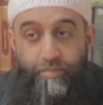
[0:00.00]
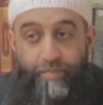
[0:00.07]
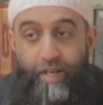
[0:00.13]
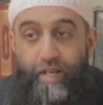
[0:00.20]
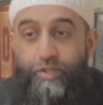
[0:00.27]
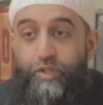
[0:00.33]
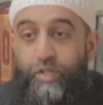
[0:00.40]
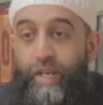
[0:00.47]

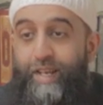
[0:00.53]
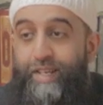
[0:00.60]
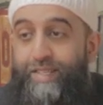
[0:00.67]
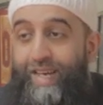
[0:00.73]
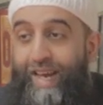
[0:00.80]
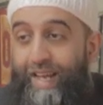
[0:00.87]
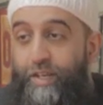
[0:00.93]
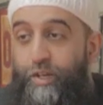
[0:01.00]
Because you're getting
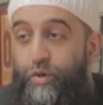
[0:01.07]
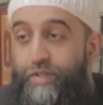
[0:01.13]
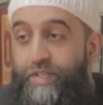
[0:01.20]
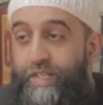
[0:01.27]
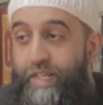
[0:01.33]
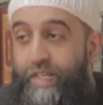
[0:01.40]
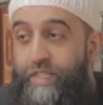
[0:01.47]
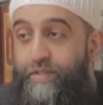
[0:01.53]
ten
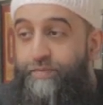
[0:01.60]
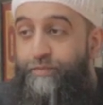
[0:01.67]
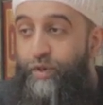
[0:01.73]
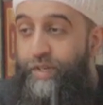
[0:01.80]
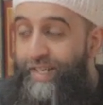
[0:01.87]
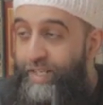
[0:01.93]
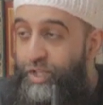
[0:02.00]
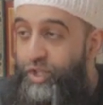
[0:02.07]
good deeds
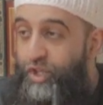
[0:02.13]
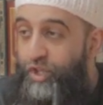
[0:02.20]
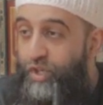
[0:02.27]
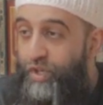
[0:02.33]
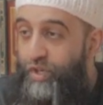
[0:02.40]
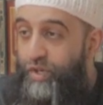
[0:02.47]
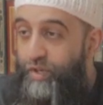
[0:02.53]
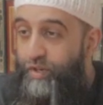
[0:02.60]
for each
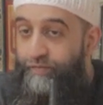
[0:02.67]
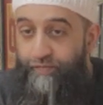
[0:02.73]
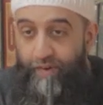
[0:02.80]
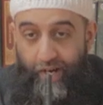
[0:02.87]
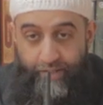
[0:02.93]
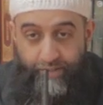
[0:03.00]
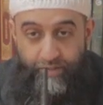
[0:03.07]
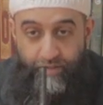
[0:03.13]

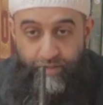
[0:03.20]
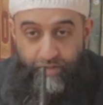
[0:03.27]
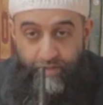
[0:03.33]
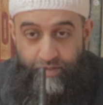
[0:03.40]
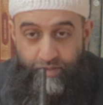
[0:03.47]
fast.